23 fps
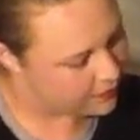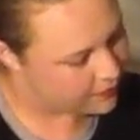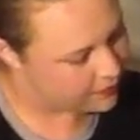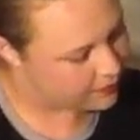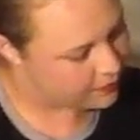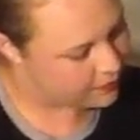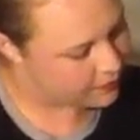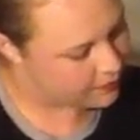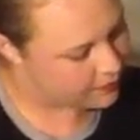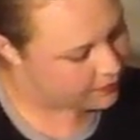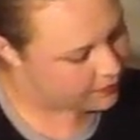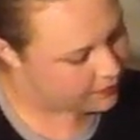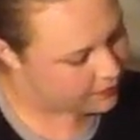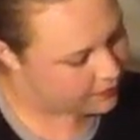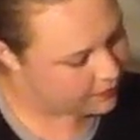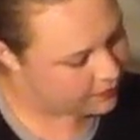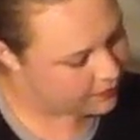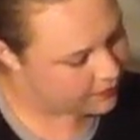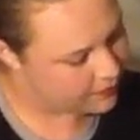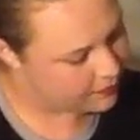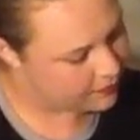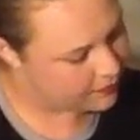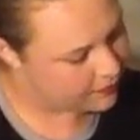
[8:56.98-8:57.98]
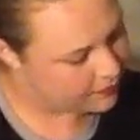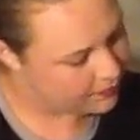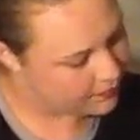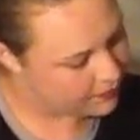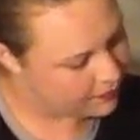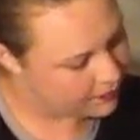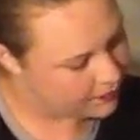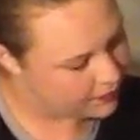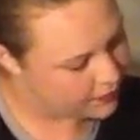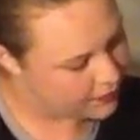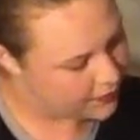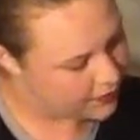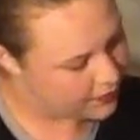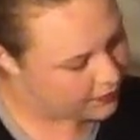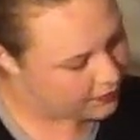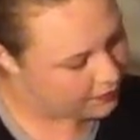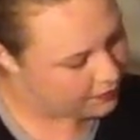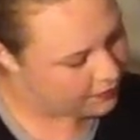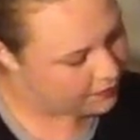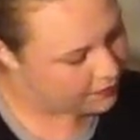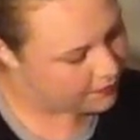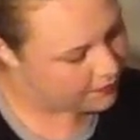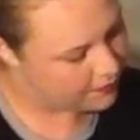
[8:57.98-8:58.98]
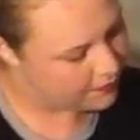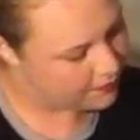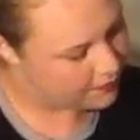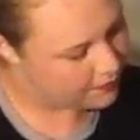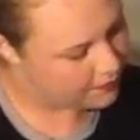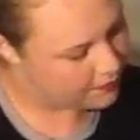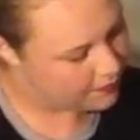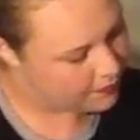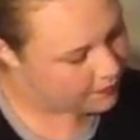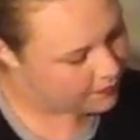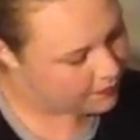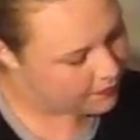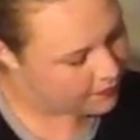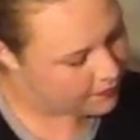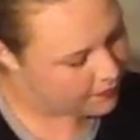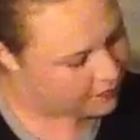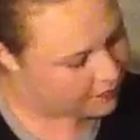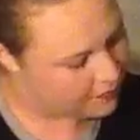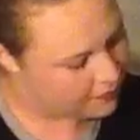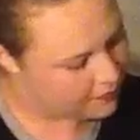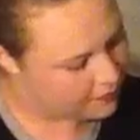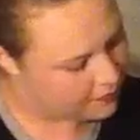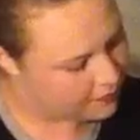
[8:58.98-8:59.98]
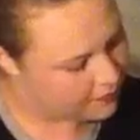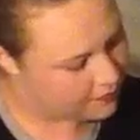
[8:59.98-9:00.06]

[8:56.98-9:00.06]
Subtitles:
This person isn't speaking.